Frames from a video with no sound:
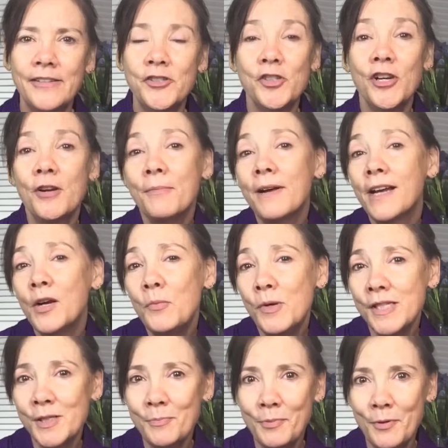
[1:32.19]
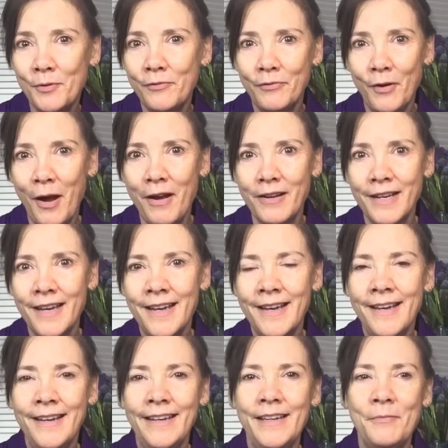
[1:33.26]
Jeremiah Was a Bullfrog.
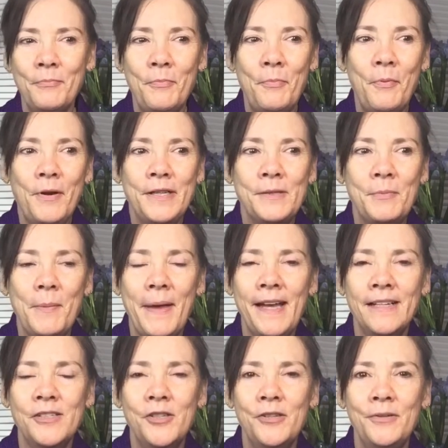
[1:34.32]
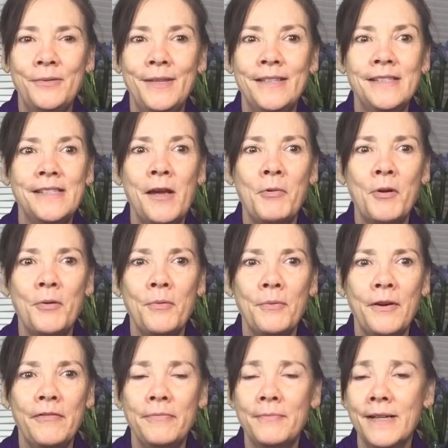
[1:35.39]
It brings me back to the summer
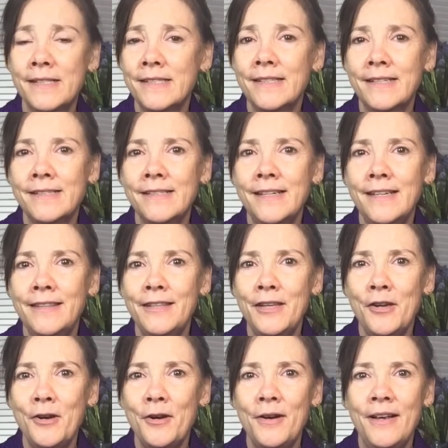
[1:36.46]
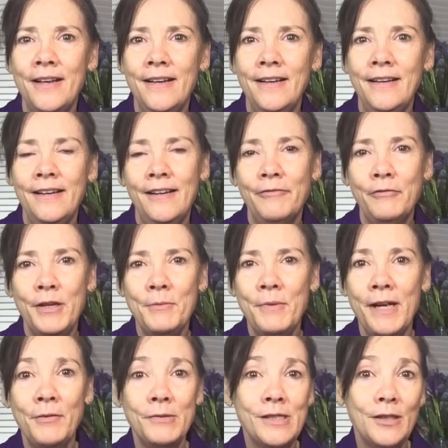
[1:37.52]
of my 16th year. A friend of
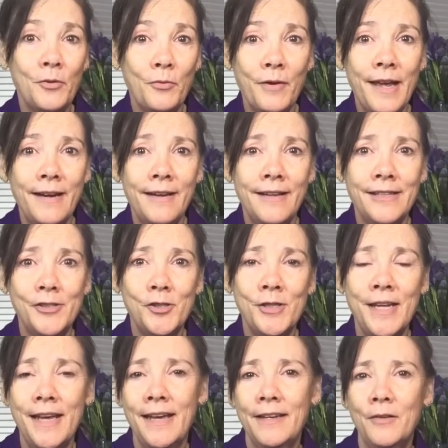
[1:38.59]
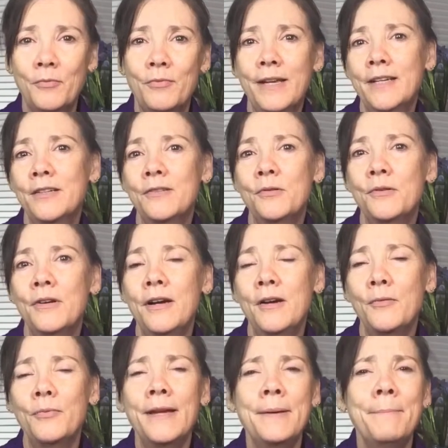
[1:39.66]
mine was Loretta, and she had
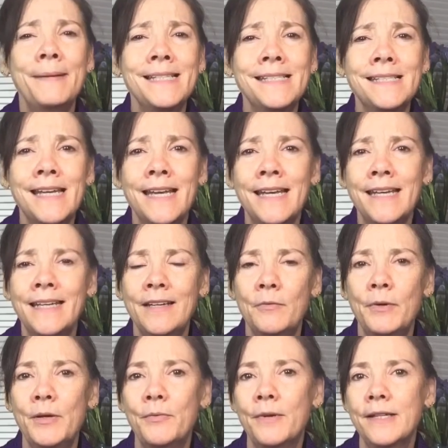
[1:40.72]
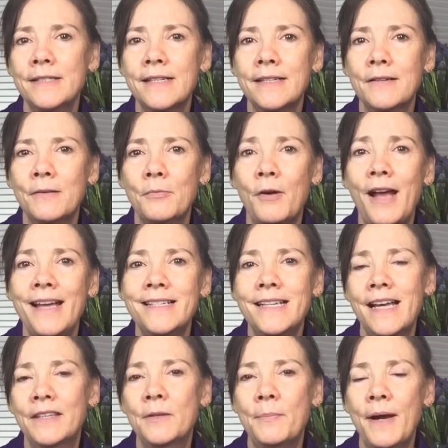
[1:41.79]
a red Mustang, and we'd run a ride
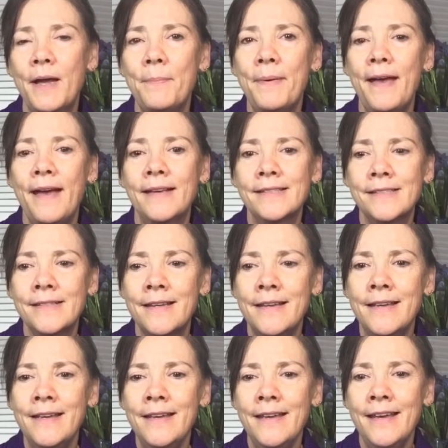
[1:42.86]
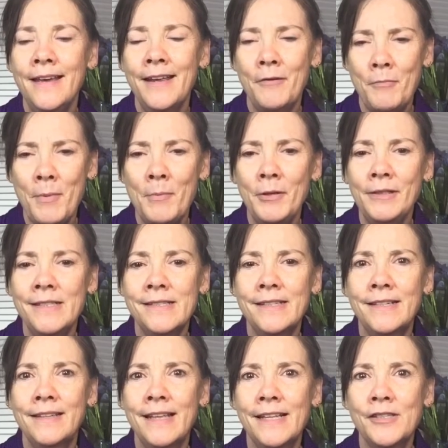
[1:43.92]
down the bypass. And I remember
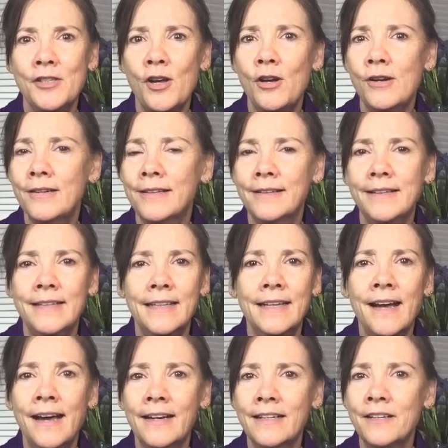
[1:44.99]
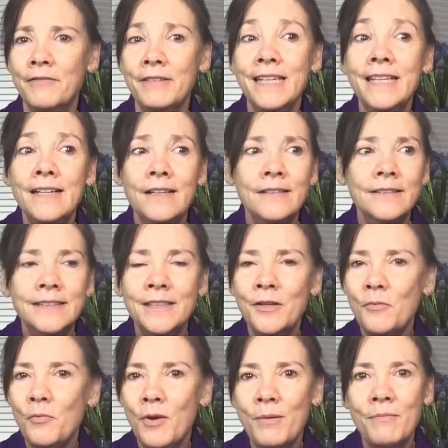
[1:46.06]
listening to that song. Inagata Navita
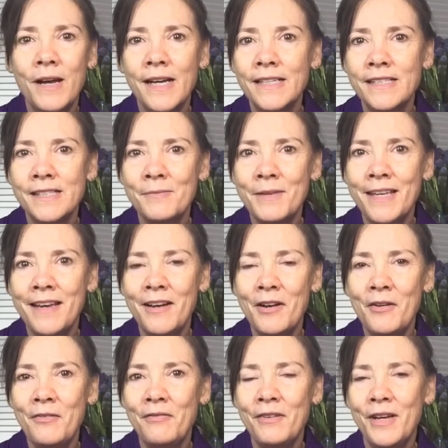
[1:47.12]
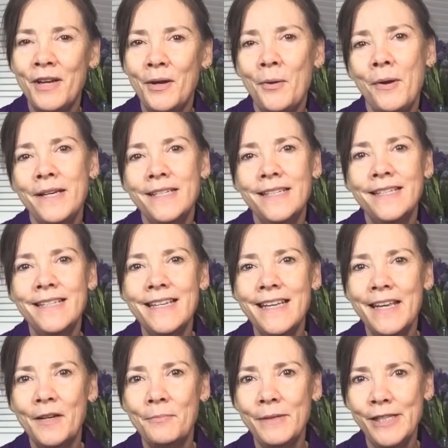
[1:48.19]
reminds me of going to
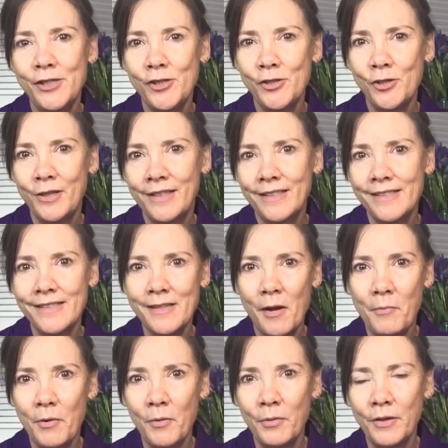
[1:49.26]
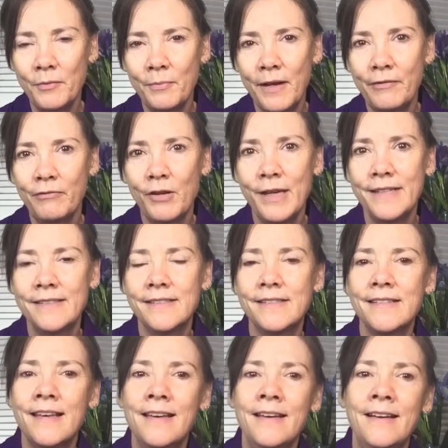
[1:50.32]
Indiana Beach during the summer with my friends.